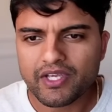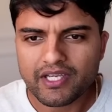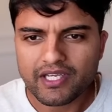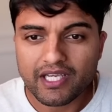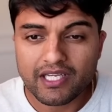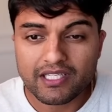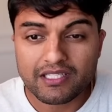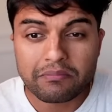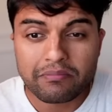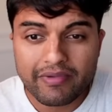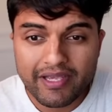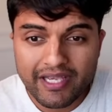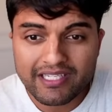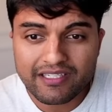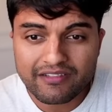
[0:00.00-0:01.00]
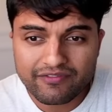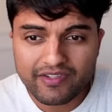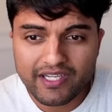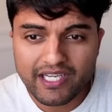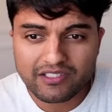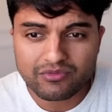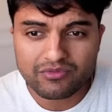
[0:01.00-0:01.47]
And it may in
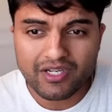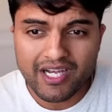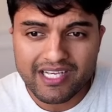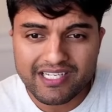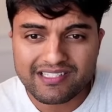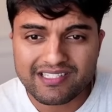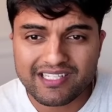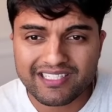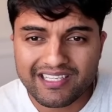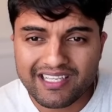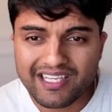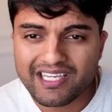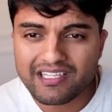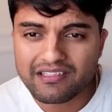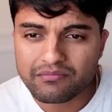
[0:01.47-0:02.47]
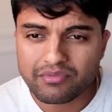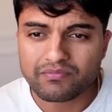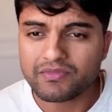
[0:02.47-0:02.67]
fact rise again